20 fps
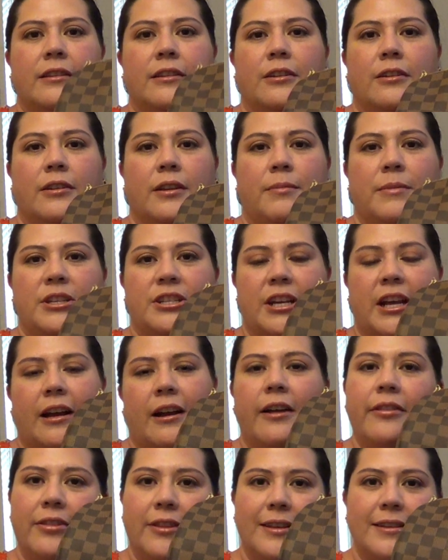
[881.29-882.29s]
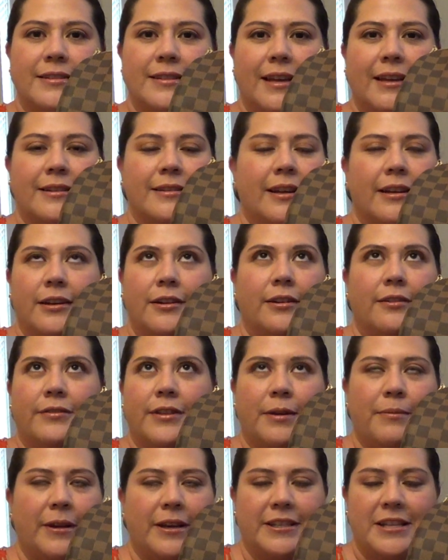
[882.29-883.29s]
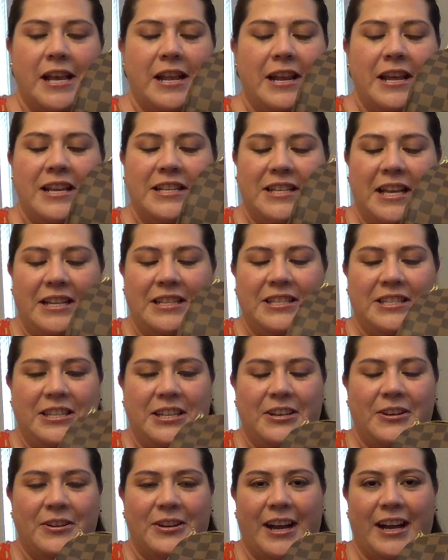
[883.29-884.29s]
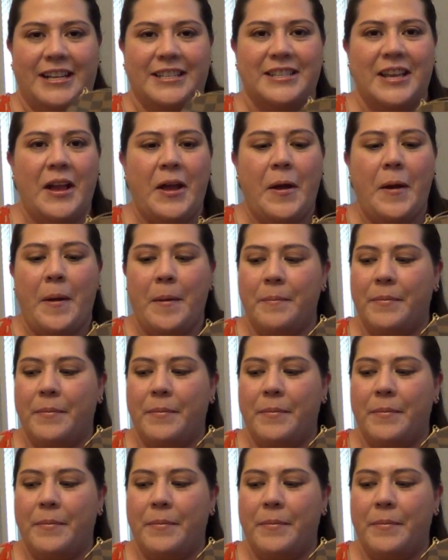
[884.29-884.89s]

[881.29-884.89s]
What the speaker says: Let me check on this end. I don't know if that makes any sense to you guys.